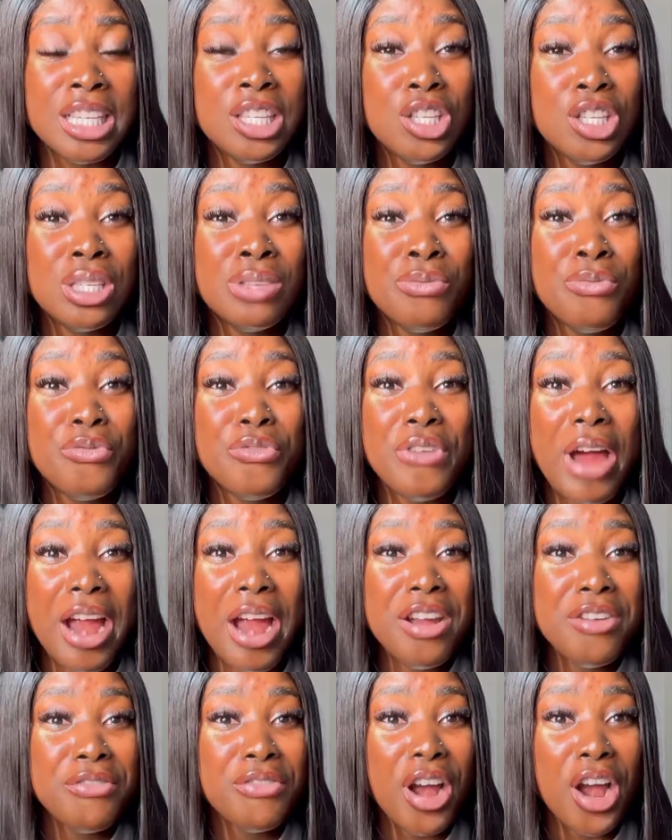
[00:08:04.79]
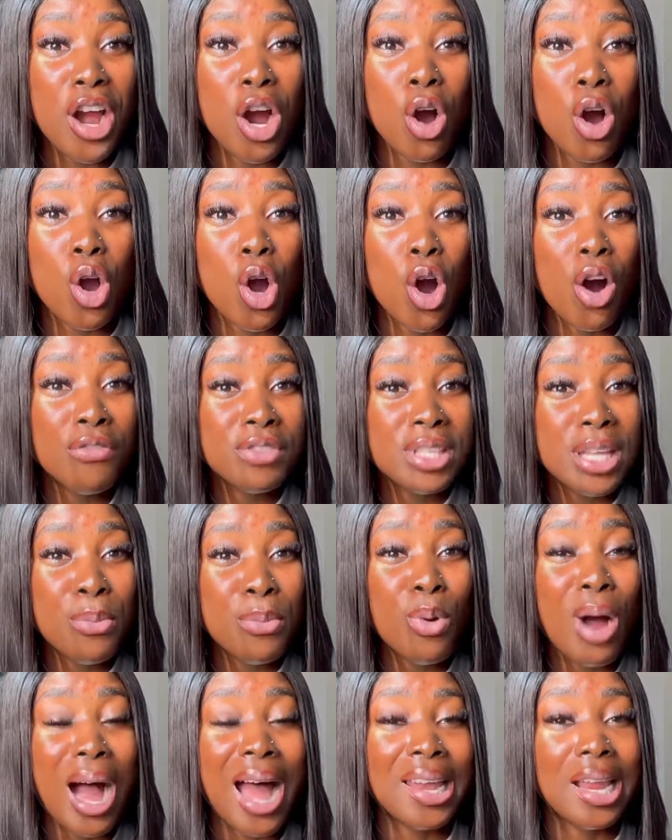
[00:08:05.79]
It is very, very
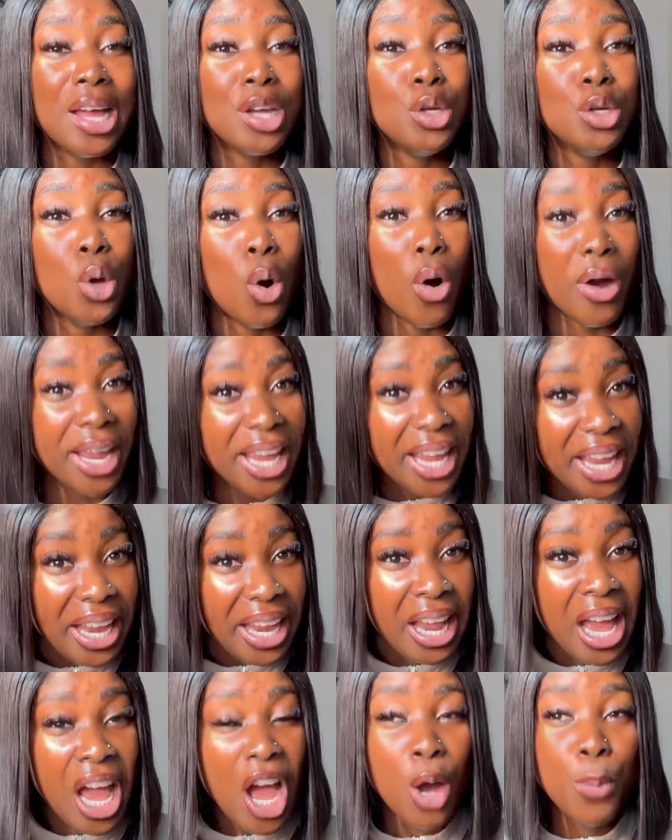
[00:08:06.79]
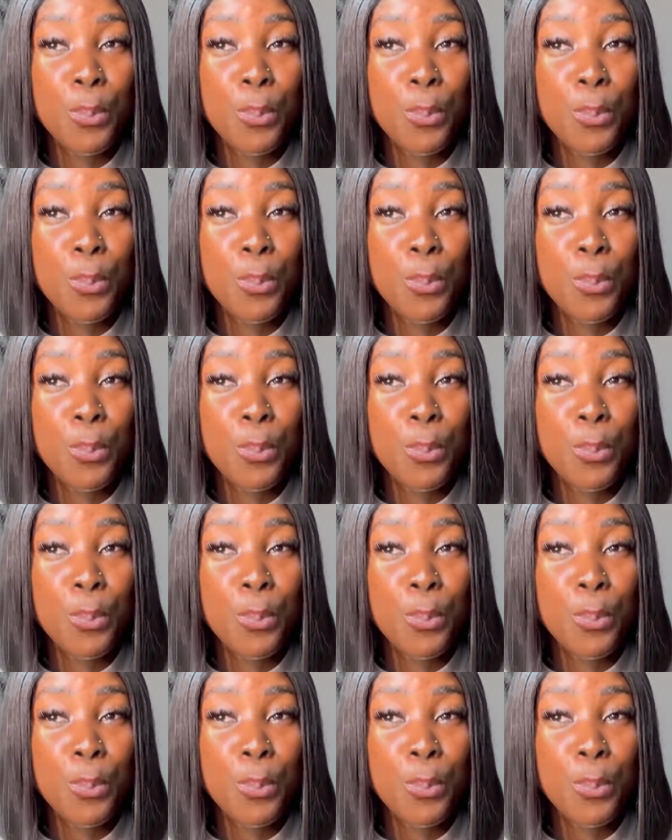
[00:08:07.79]
uncomfortable and annoying,